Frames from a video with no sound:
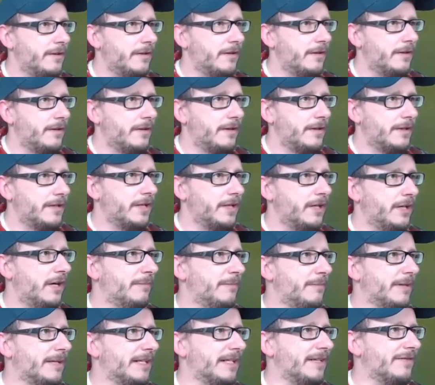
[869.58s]
Can't
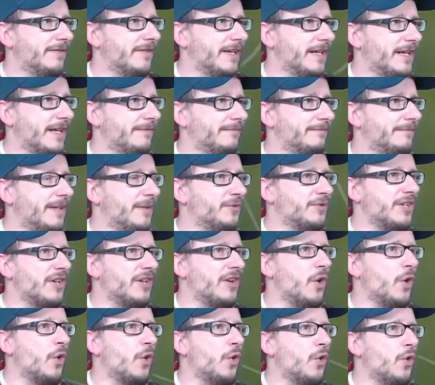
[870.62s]
believe that. That was
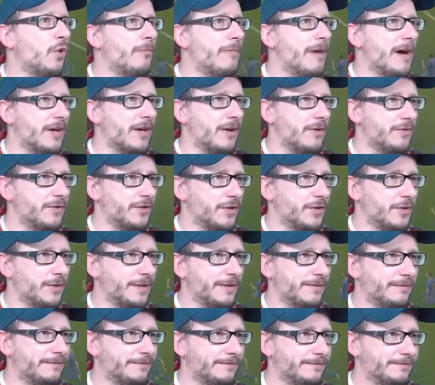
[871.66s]
all my own doing.
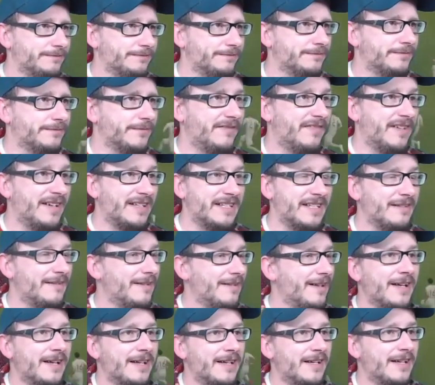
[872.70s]
In fact, uh,
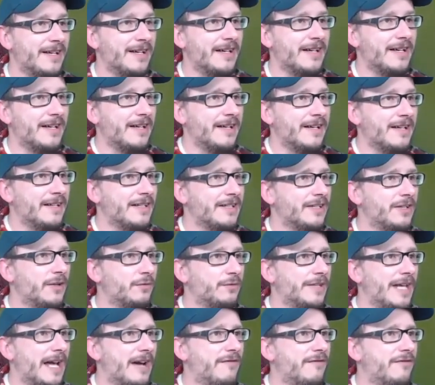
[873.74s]
this whole
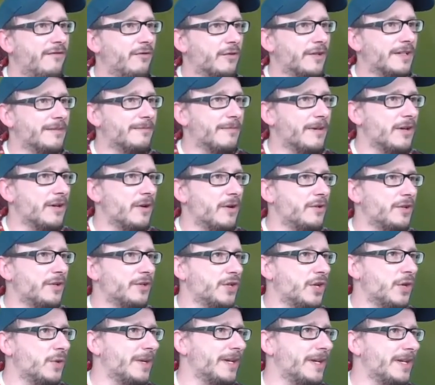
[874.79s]
downfall is my own
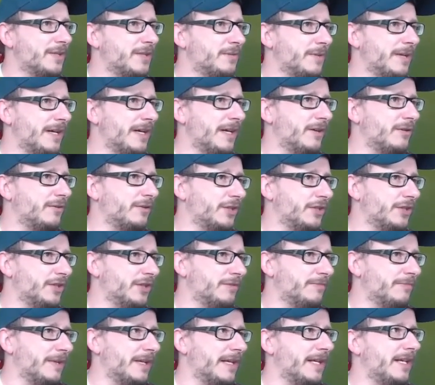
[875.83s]
doing as well. Goodness
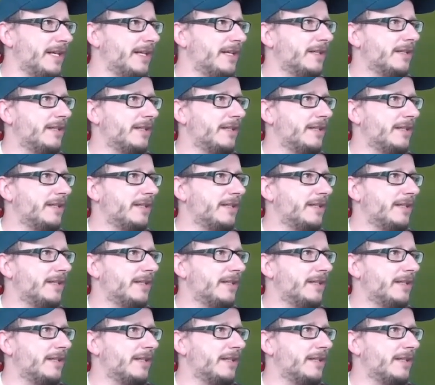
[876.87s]
me.